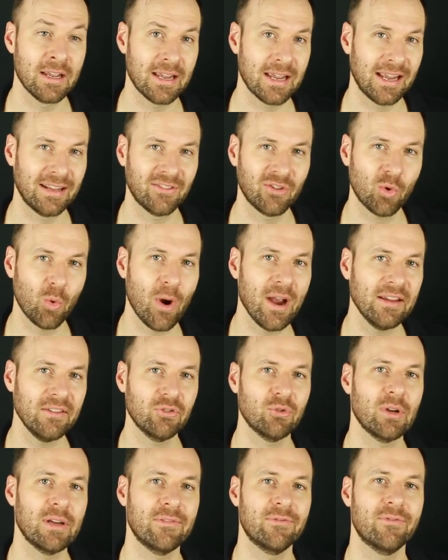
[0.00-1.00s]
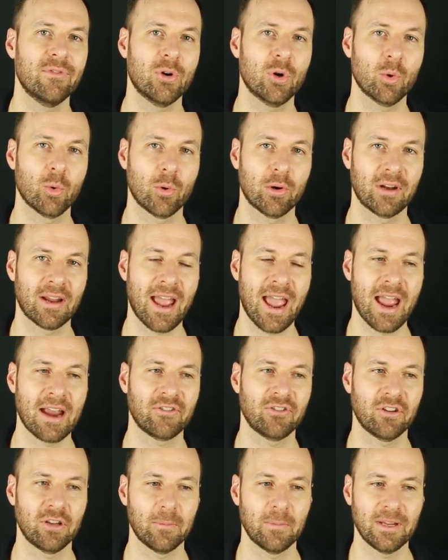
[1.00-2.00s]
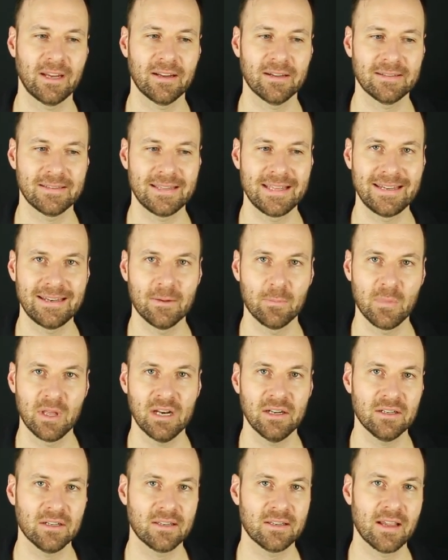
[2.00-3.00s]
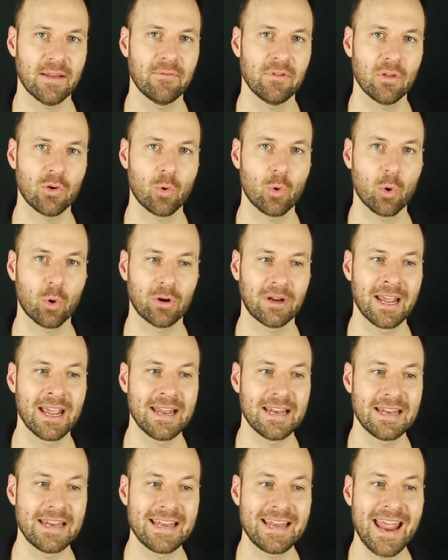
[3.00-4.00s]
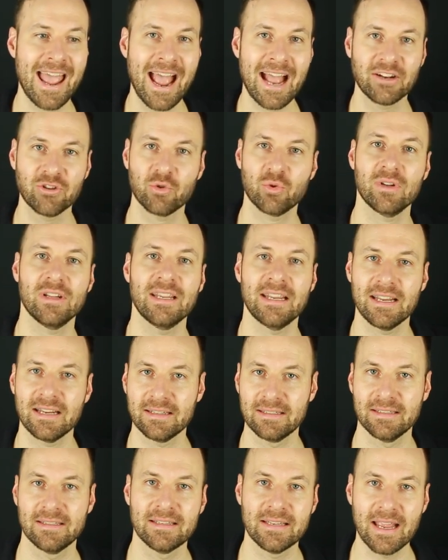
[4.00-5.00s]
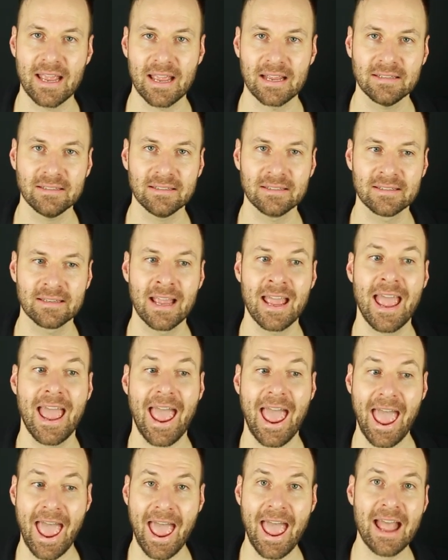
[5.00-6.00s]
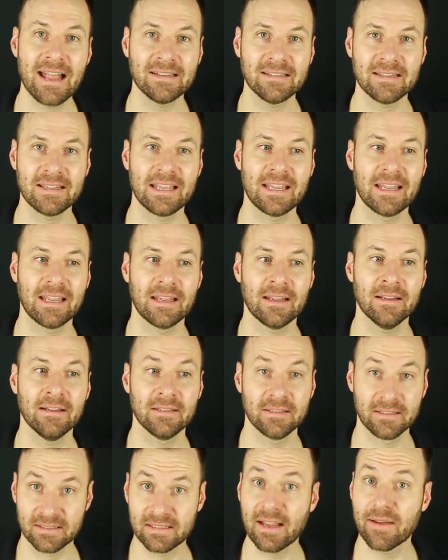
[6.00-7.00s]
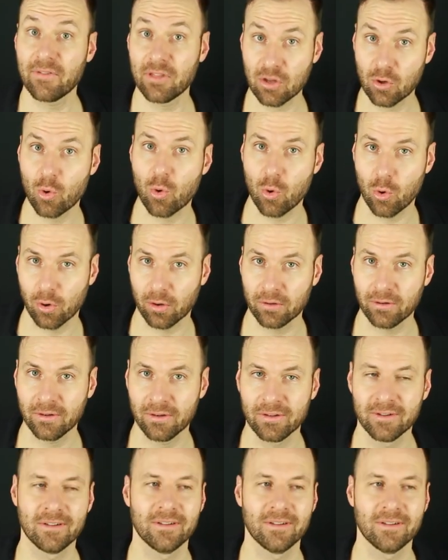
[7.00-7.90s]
It's quite straightforward, actually, because the diminished 7th chord naturally exists as the 7th chord,